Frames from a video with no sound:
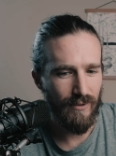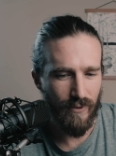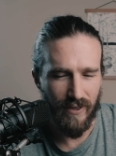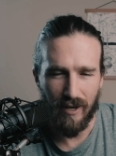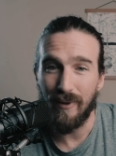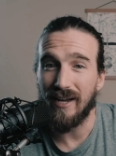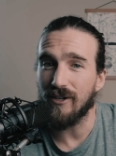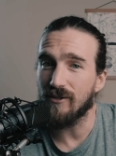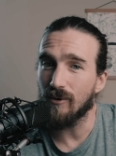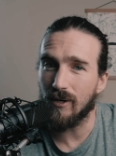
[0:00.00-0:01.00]
with how bad
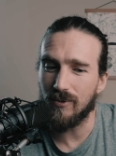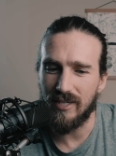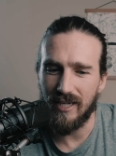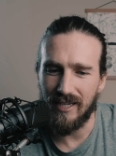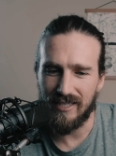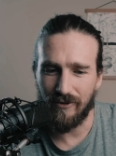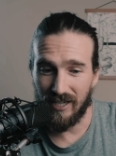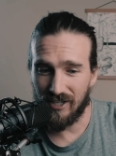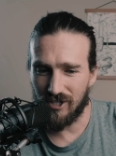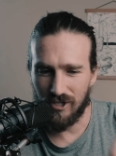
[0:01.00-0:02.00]
New York was hit and it's everything.
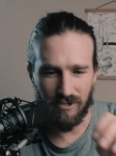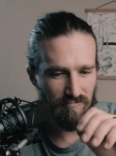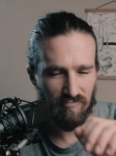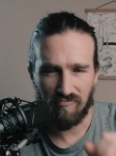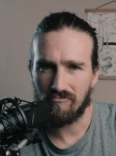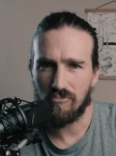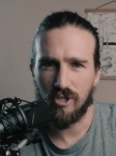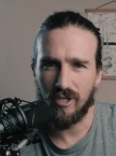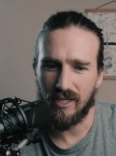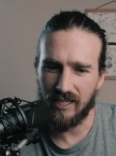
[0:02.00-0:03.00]
It's just
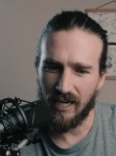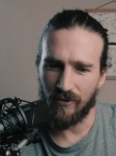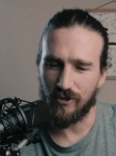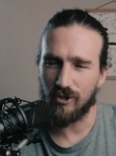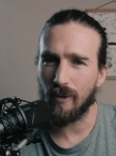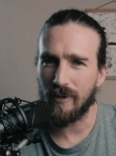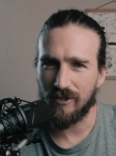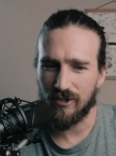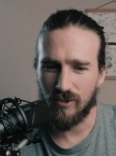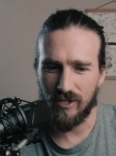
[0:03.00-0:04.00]
shut down. There's nobody on
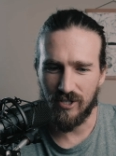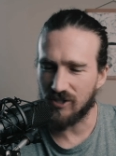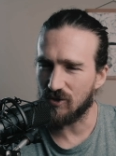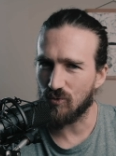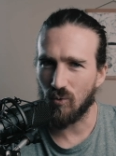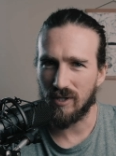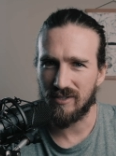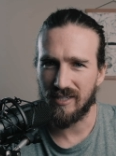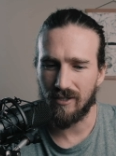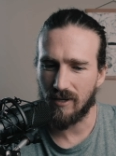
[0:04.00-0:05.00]
the streets, just this one
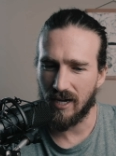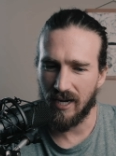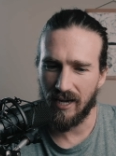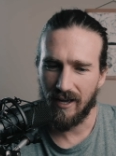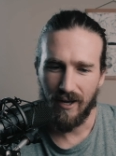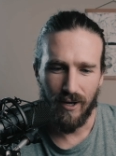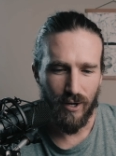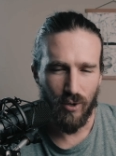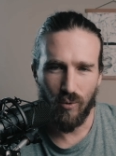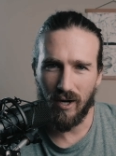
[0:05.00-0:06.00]
single guy
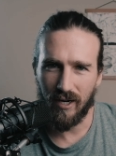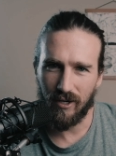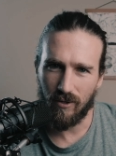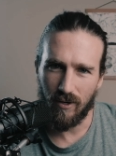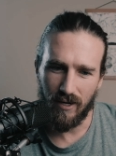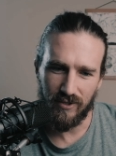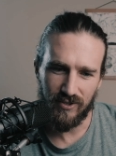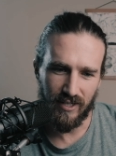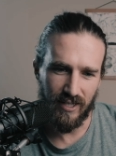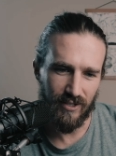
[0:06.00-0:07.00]
walking across.
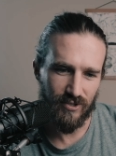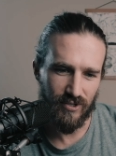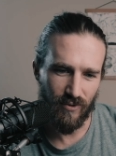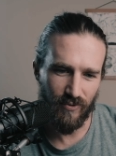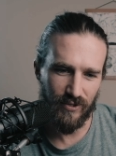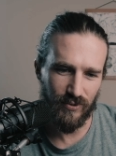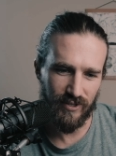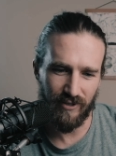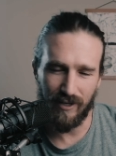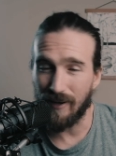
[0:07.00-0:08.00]
So this was a
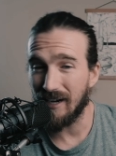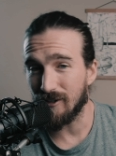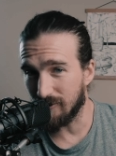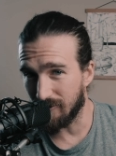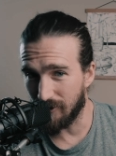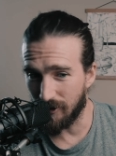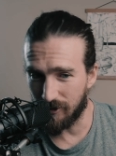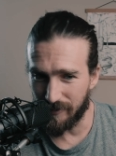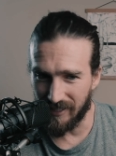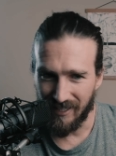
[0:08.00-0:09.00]
very powerful photo
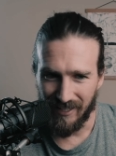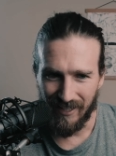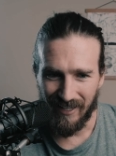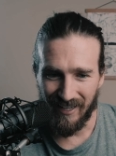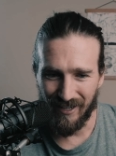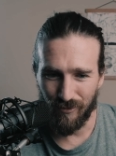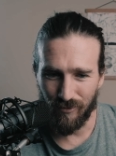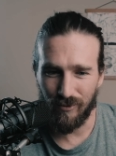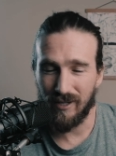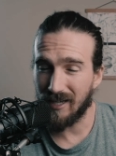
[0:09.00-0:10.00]
to me, and I
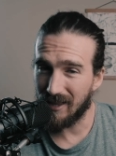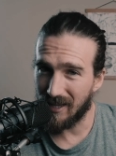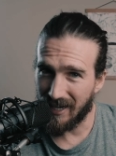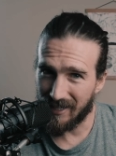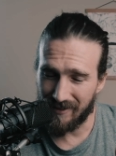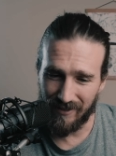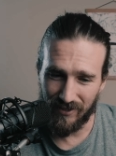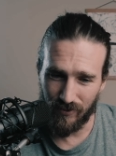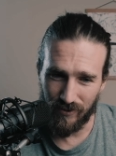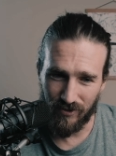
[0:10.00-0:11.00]
really liked
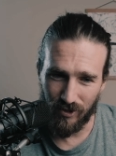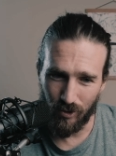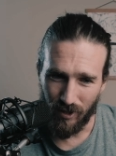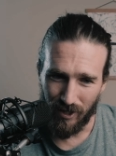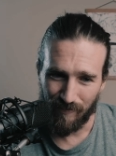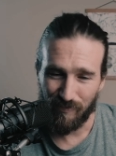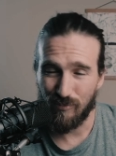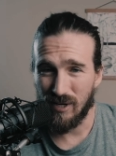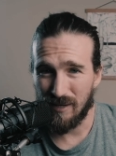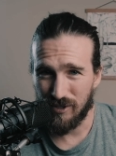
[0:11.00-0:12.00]
this one. So
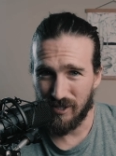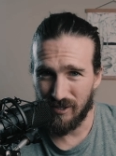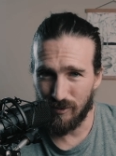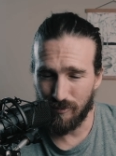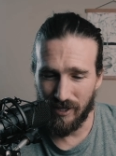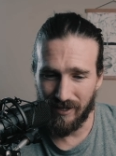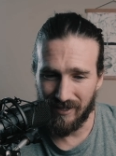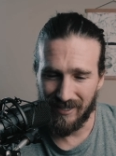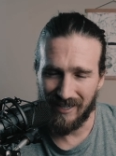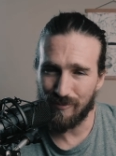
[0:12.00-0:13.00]
props to you, Barrett.
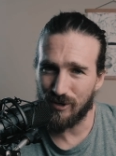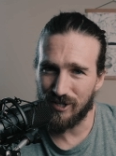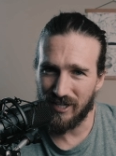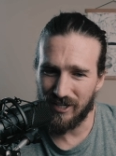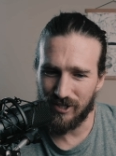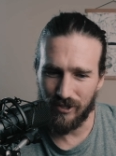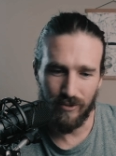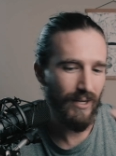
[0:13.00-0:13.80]
I appreciate you